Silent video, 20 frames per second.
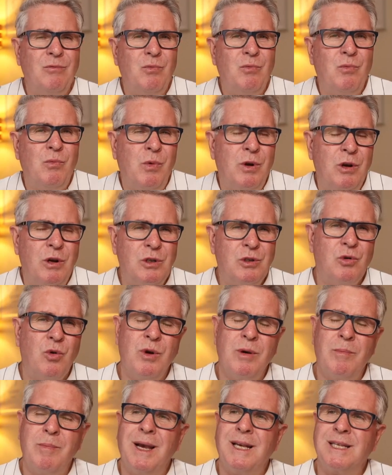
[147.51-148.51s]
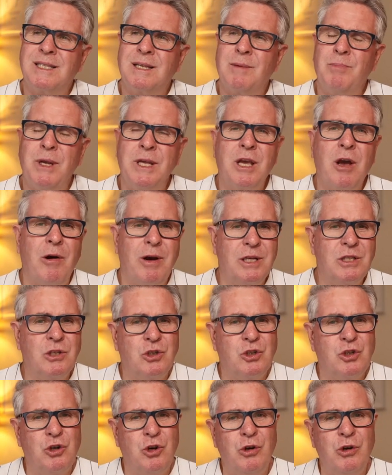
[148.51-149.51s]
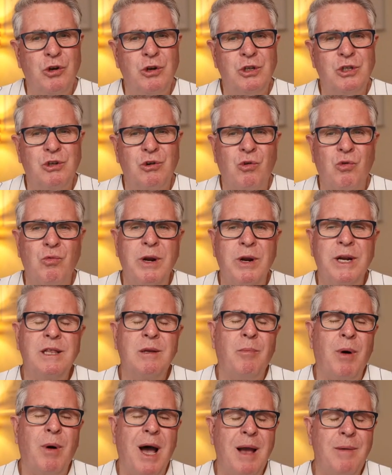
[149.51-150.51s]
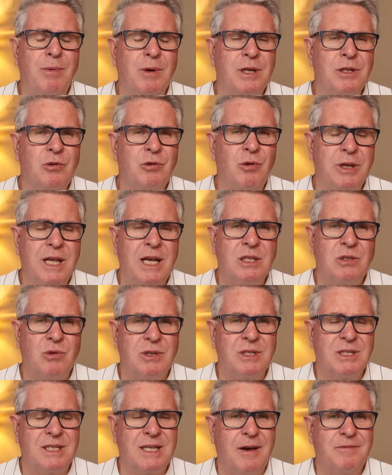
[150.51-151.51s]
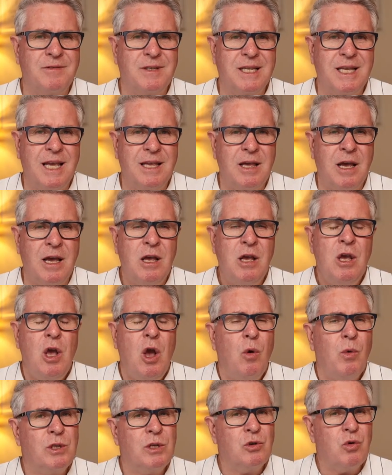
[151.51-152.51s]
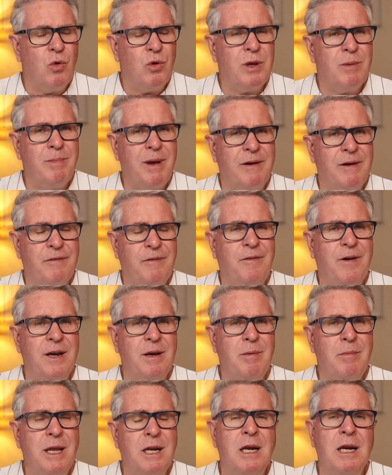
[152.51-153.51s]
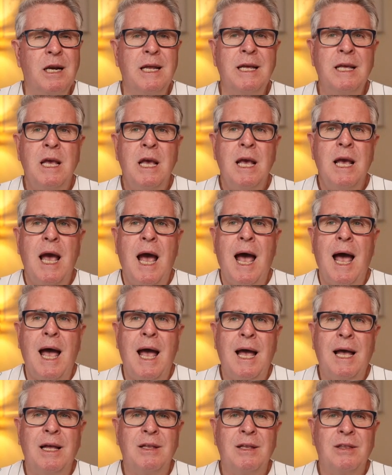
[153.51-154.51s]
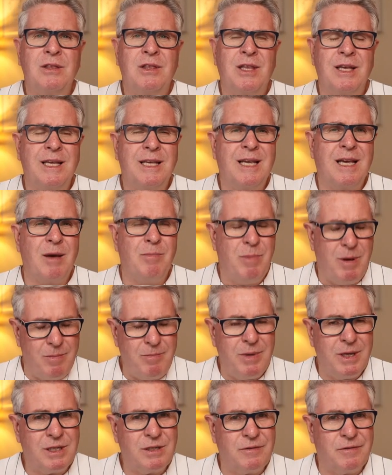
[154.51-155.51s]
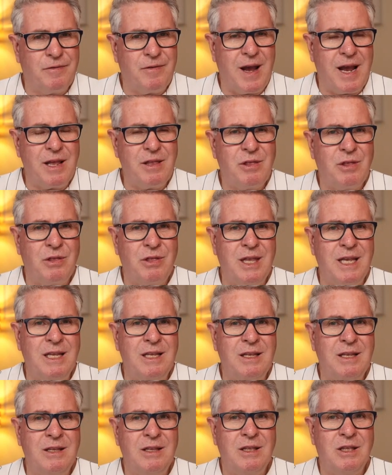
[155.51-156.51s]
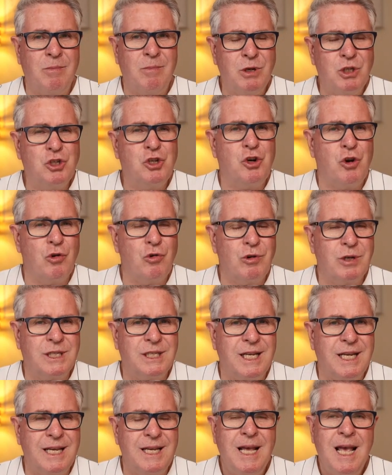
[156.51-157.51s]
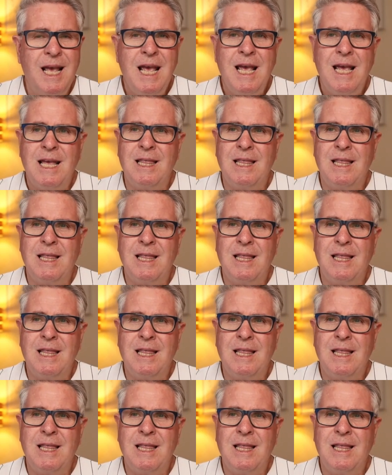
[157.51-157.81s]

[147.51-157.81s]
We're not talking about simply going to church or reading the Bible and doing that sort of stuff together. We're talking about fundamentally the commitment to faith, the maturity,